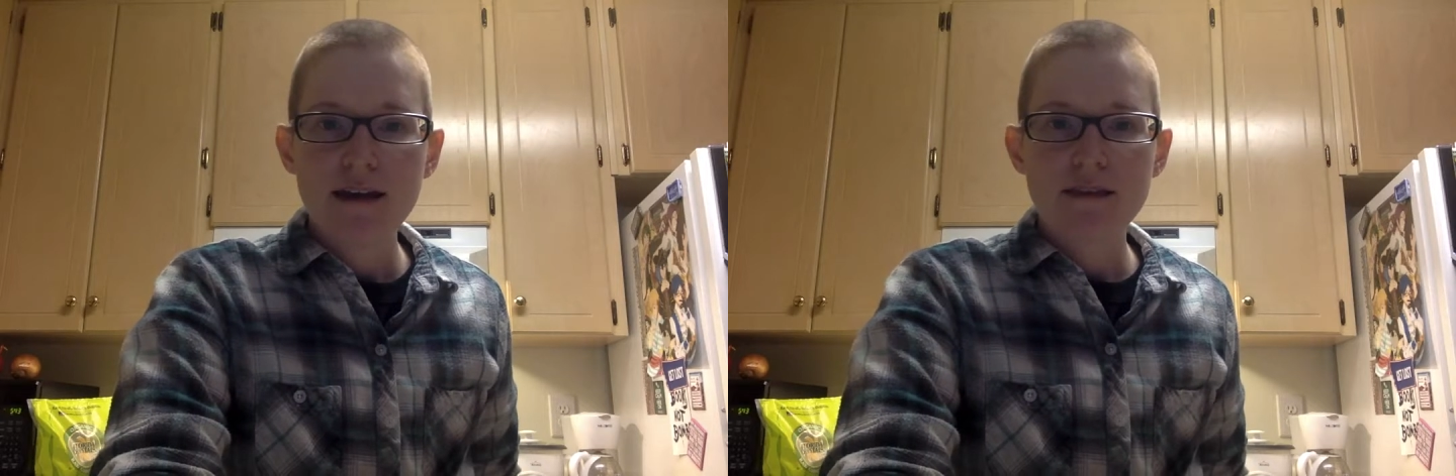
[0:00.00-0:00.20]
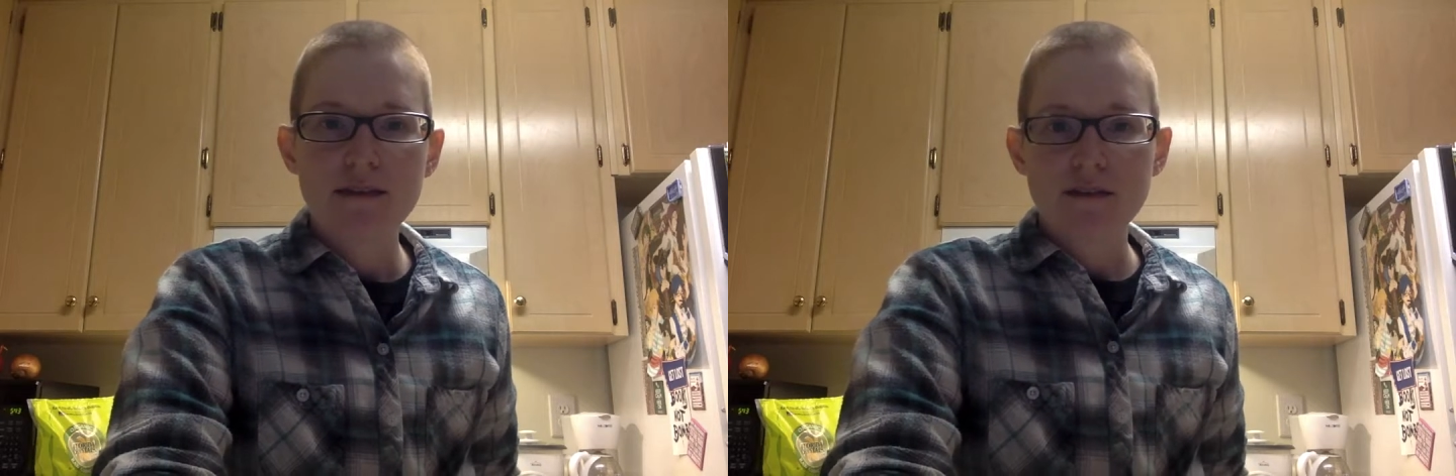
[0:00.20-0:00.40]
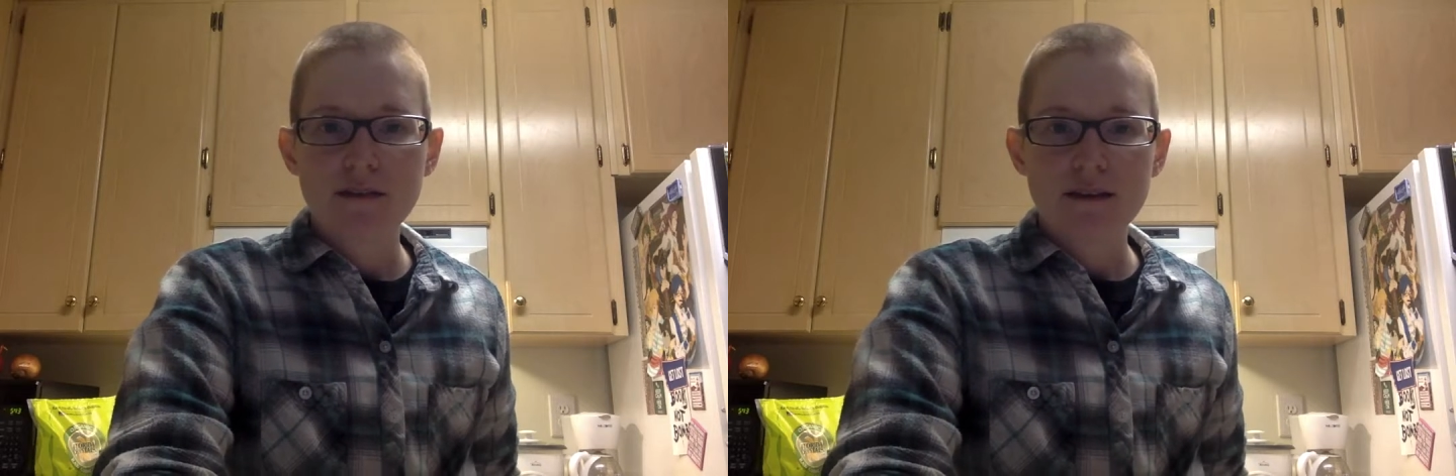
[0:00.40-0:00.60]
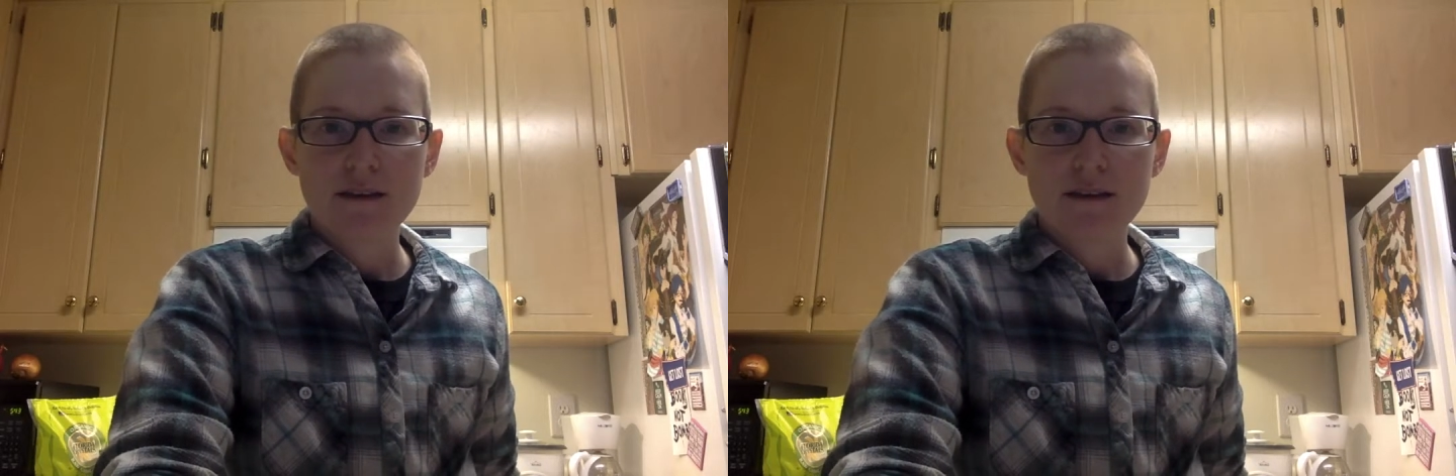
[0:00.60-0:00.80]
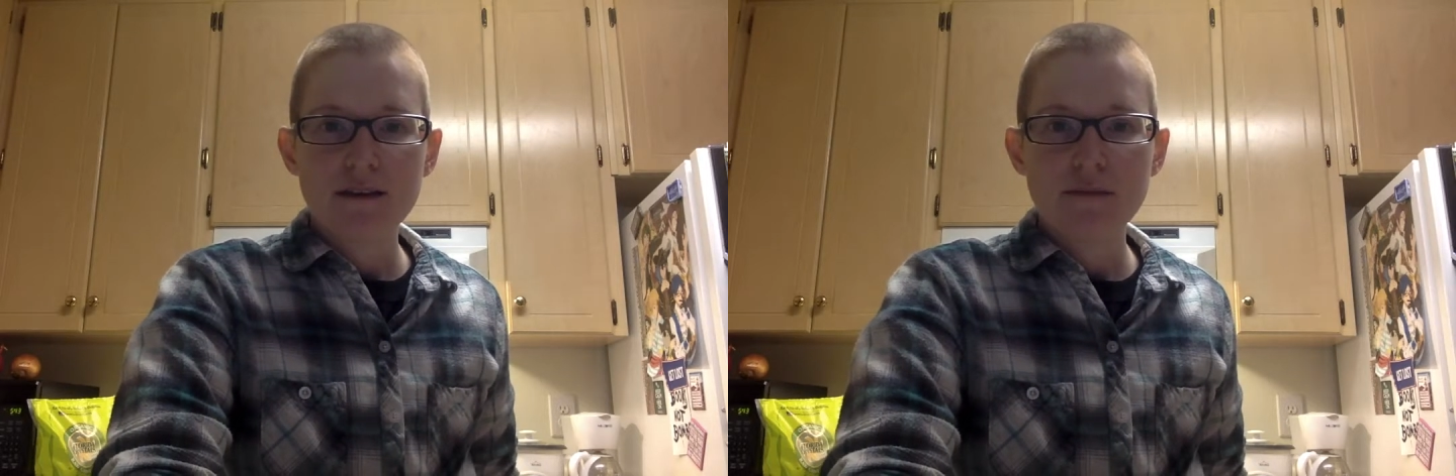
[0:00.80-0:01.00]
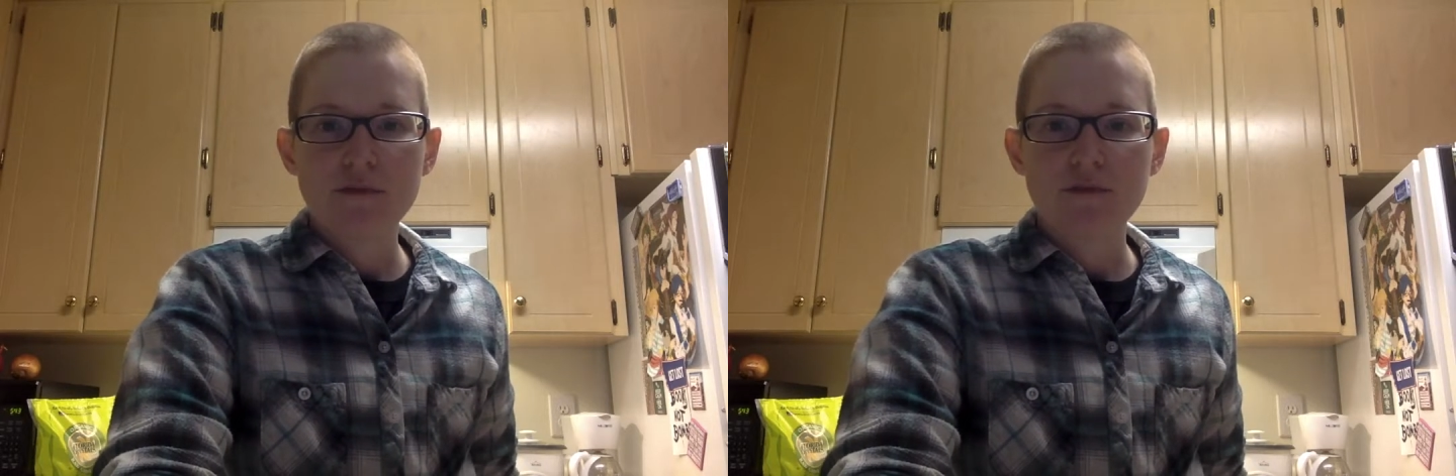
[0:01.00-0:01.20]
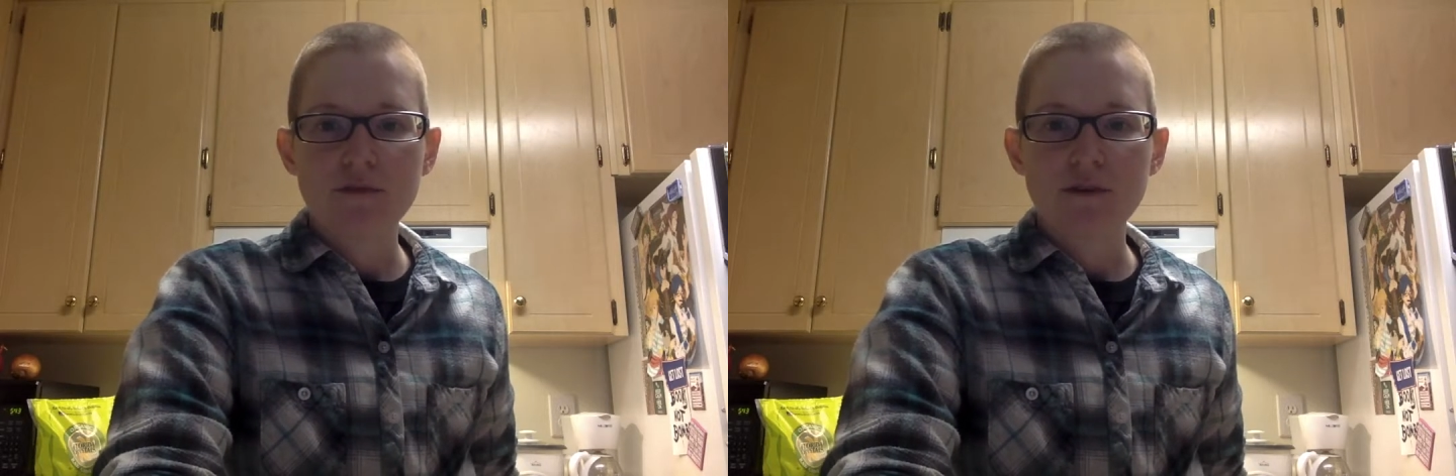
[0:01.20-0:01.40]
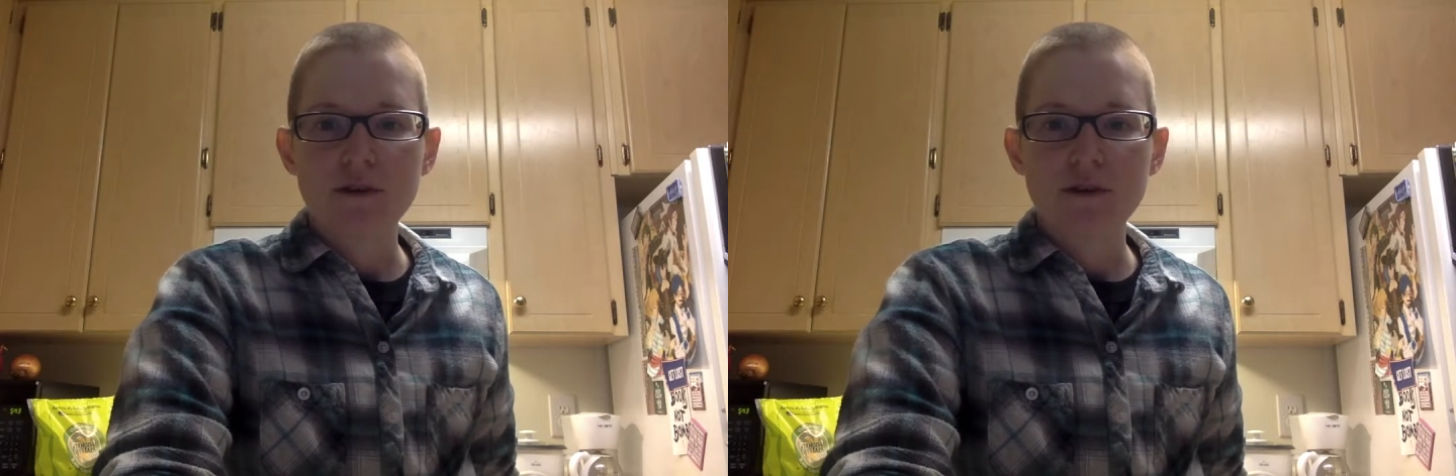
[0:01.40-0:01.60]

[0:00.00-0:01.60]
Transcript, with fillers: thoroughly before